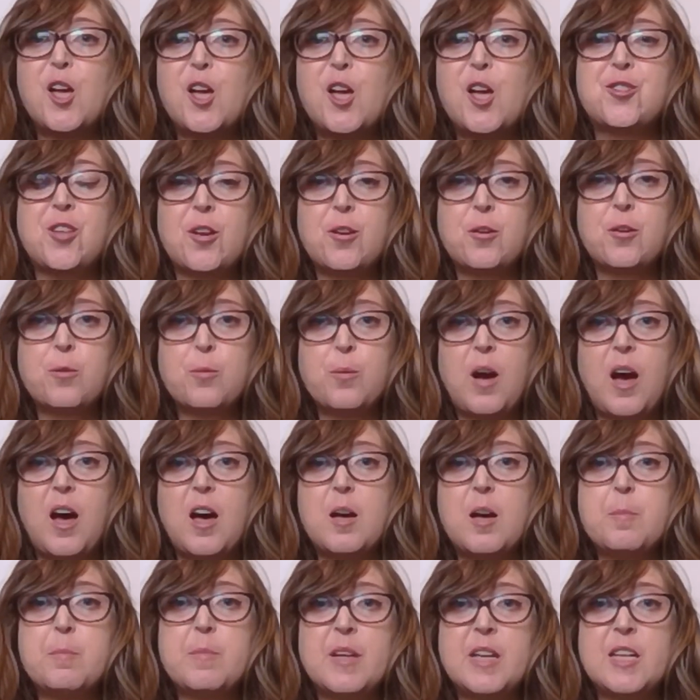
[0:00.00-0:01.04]
so
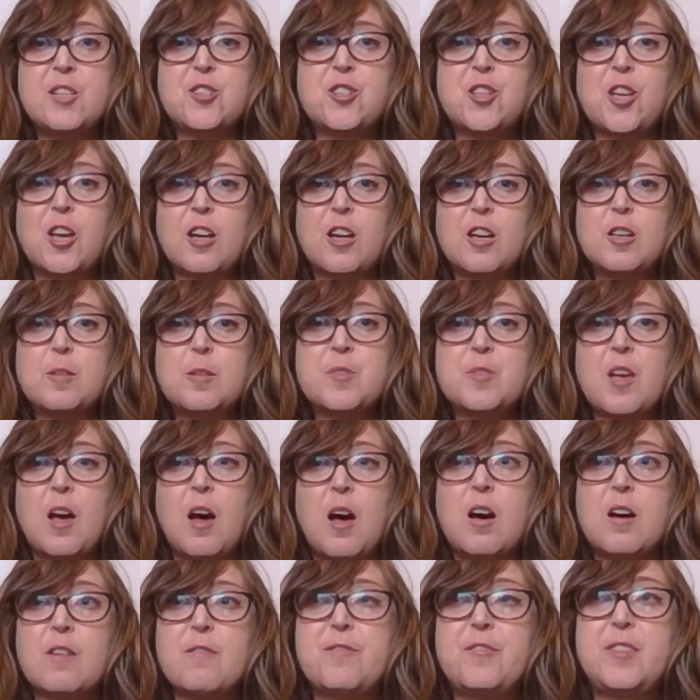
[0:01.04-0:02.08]
in terms
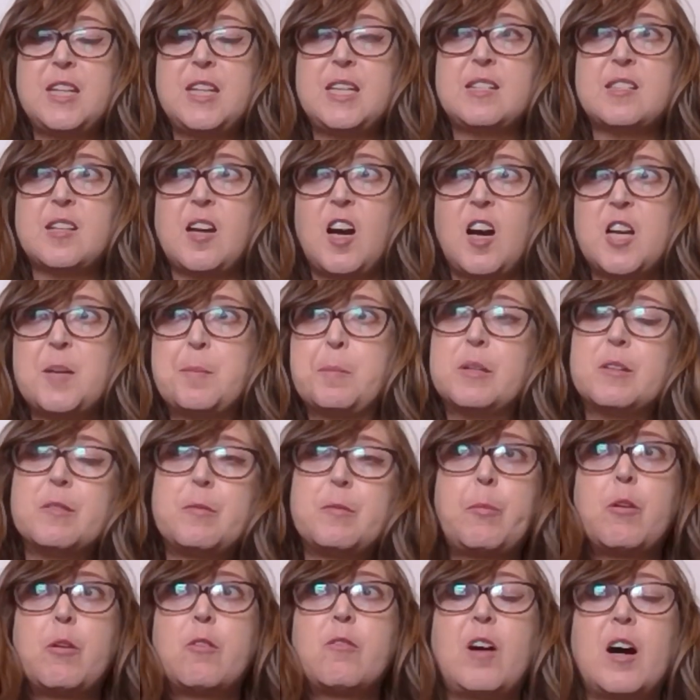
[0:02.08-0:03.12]
of the type
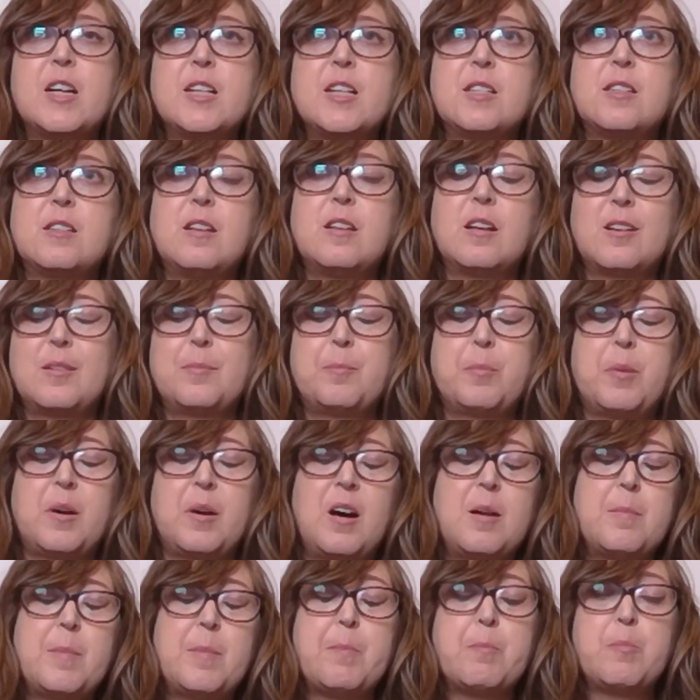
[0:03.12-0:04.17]
of
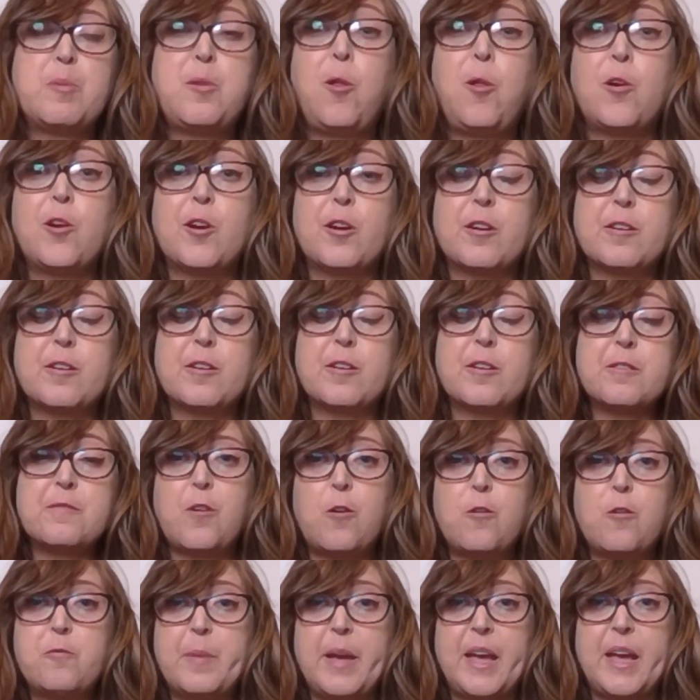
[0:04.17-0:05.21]
employer
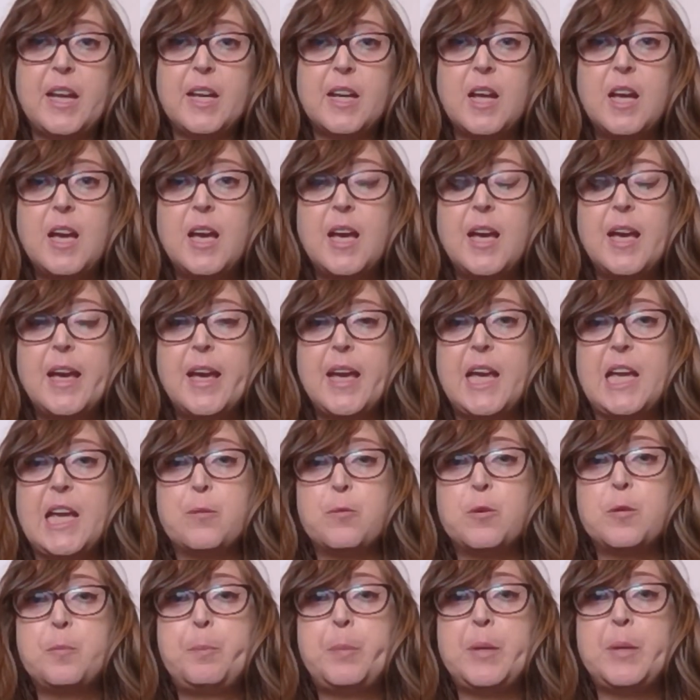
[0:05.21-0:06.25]
involvement,
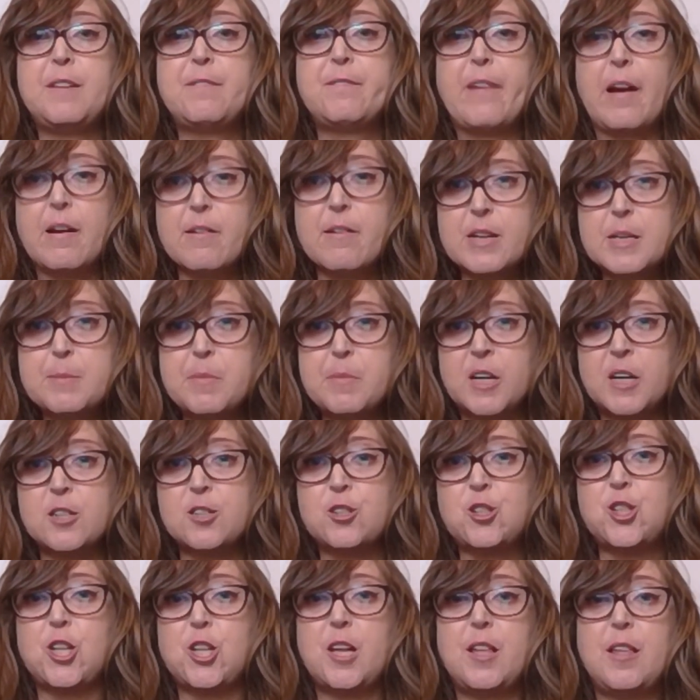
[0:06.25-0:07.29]
it would be very
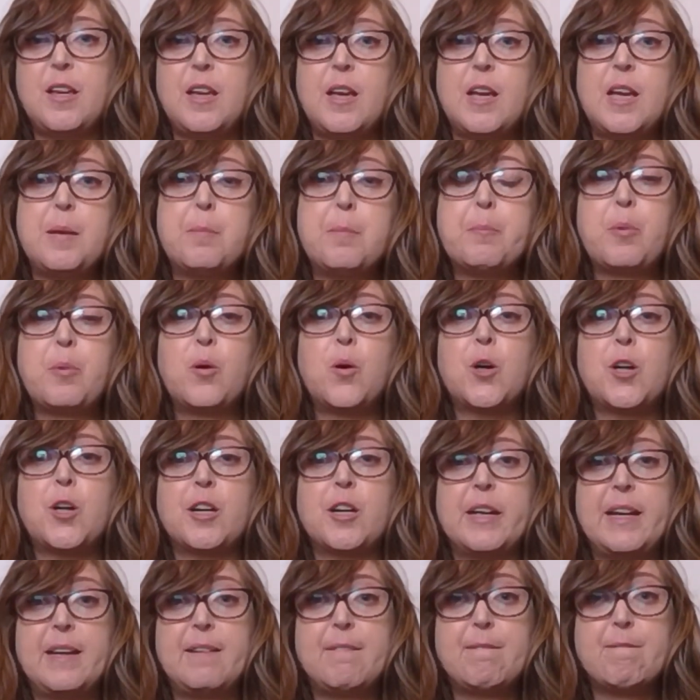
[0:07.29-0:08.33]
much
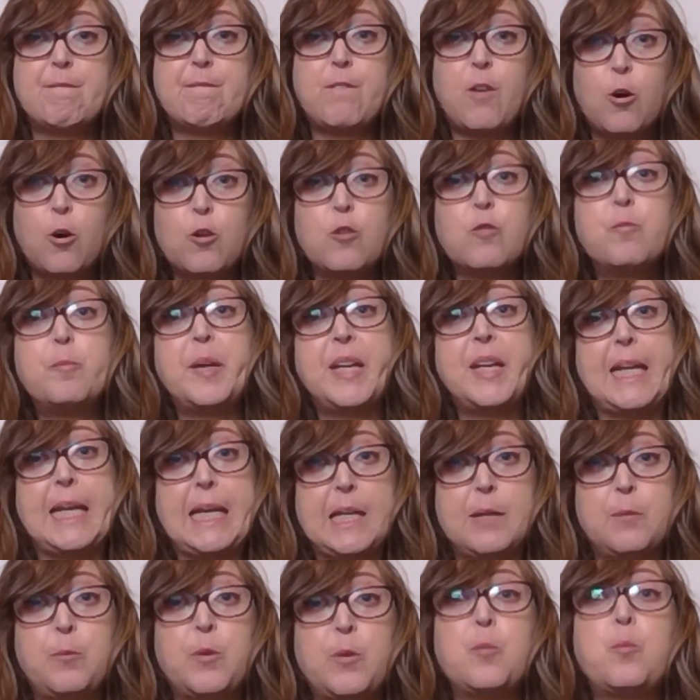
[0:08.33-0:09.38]
employer involvement.
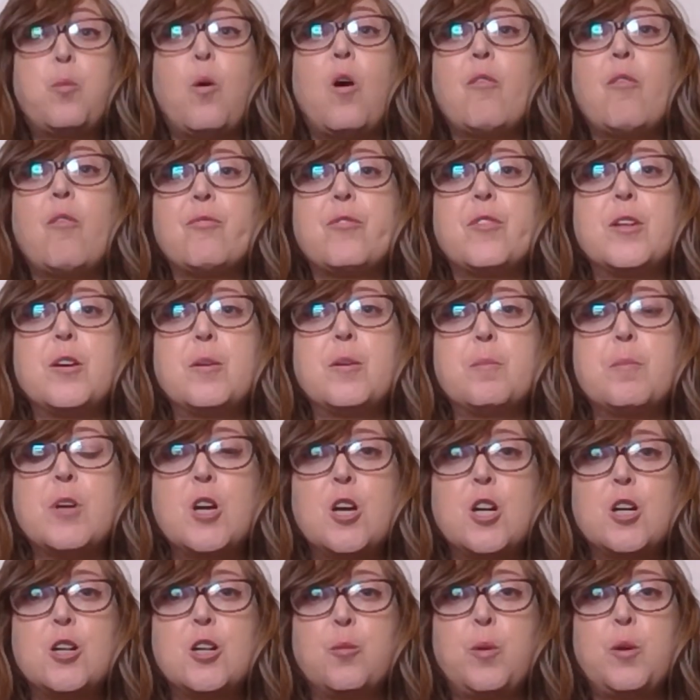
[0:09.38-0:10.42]
We
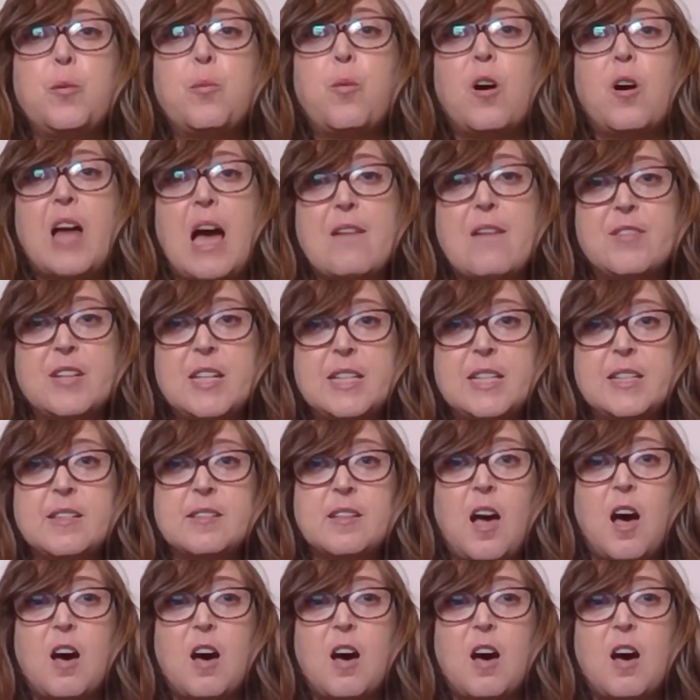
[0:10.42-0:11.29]
want evidence